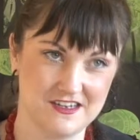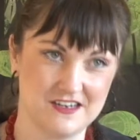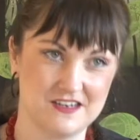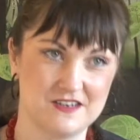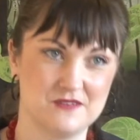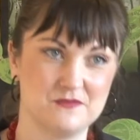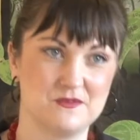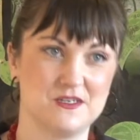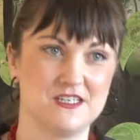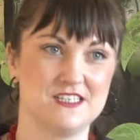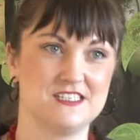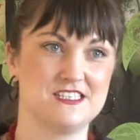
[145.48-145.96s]
R
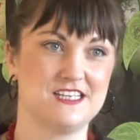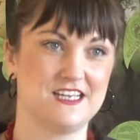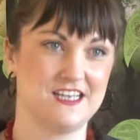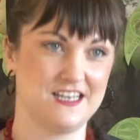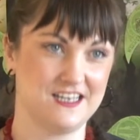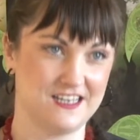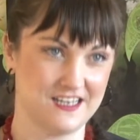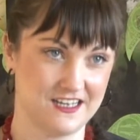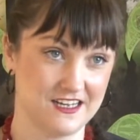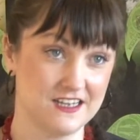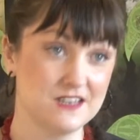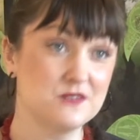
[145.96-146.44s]
M I T
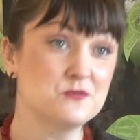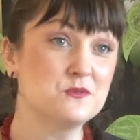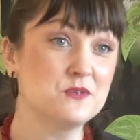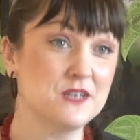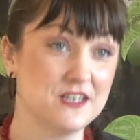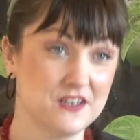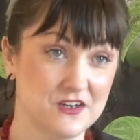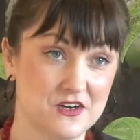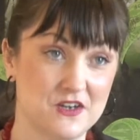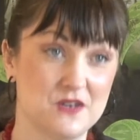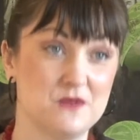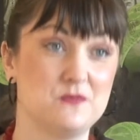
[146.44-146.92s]
again, and we
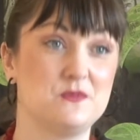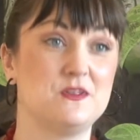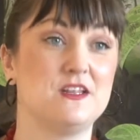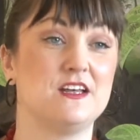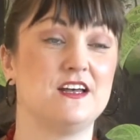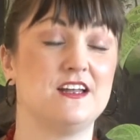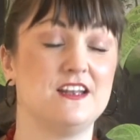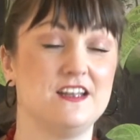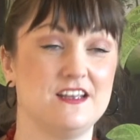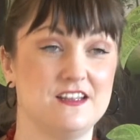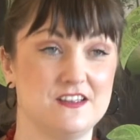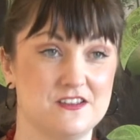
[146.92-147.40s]
hope
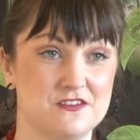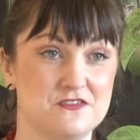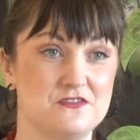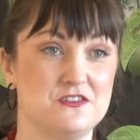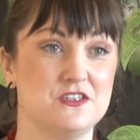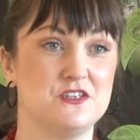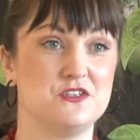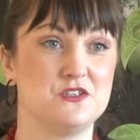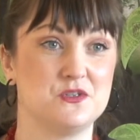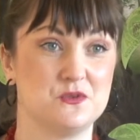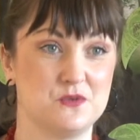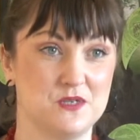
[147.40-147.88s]
that in the
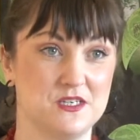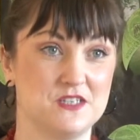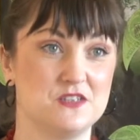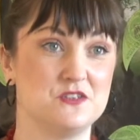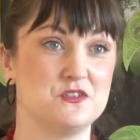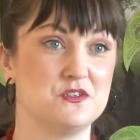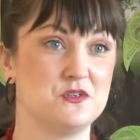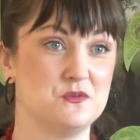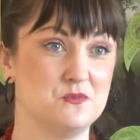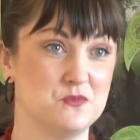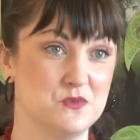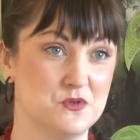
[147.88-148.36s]
future we can
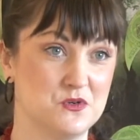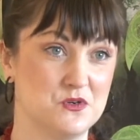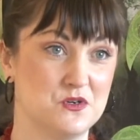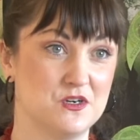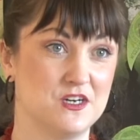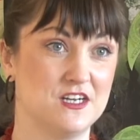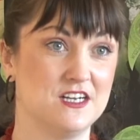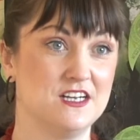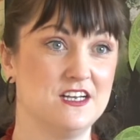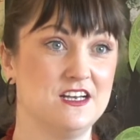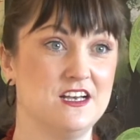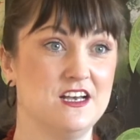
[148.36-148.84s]
do
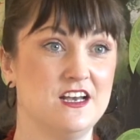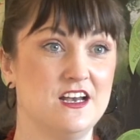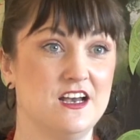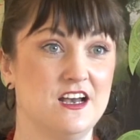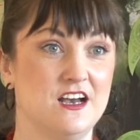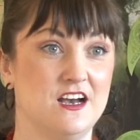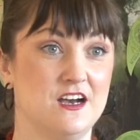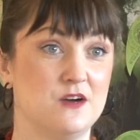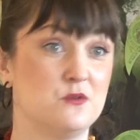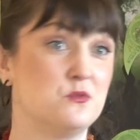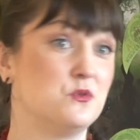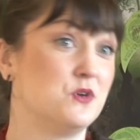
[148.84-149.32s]
more
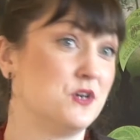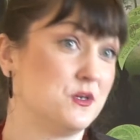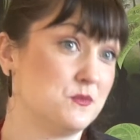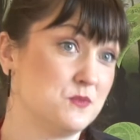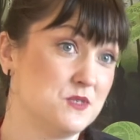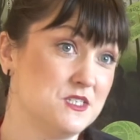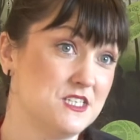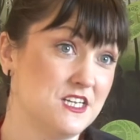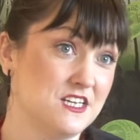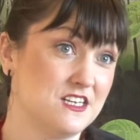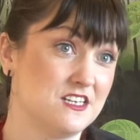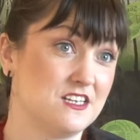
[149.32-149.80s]
uh, work,
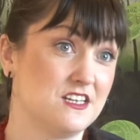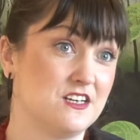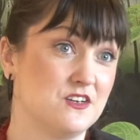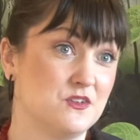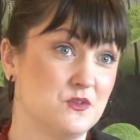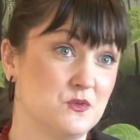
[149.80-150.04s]
particularly